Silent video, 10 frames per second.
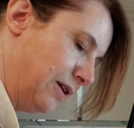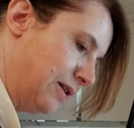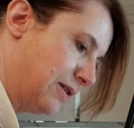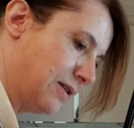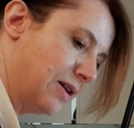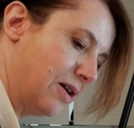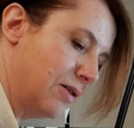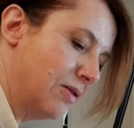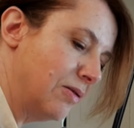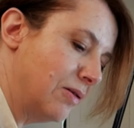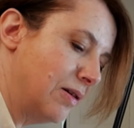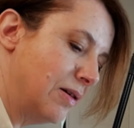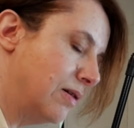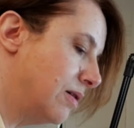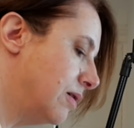So
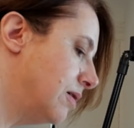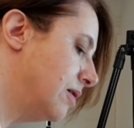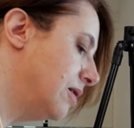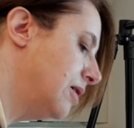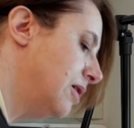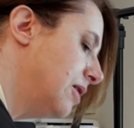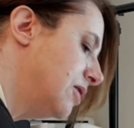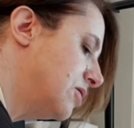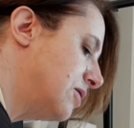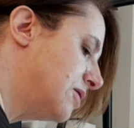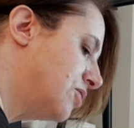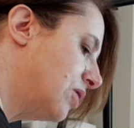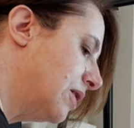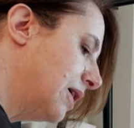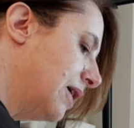just
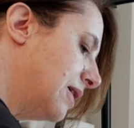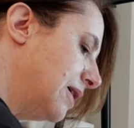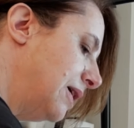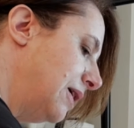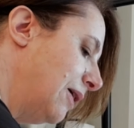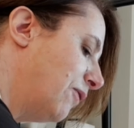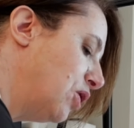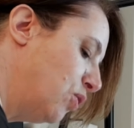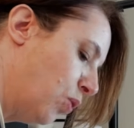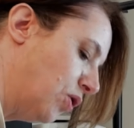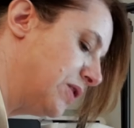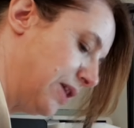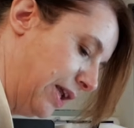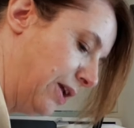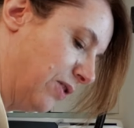try and get it, if you want an
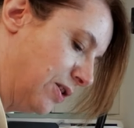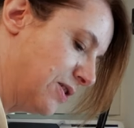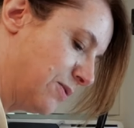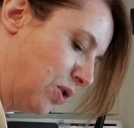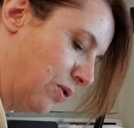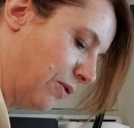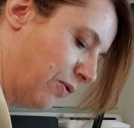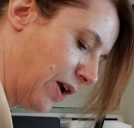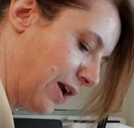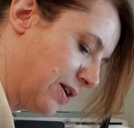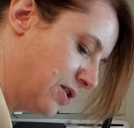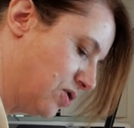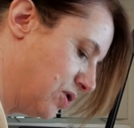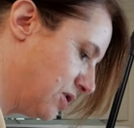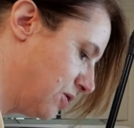even and smooth effect,
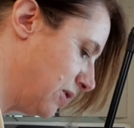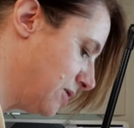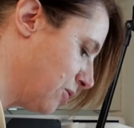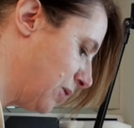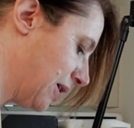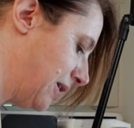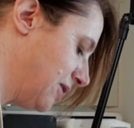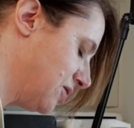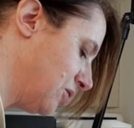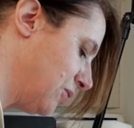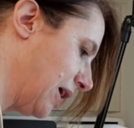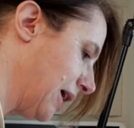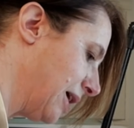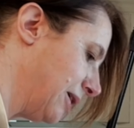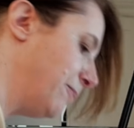just do it as quickly as you
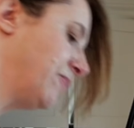can.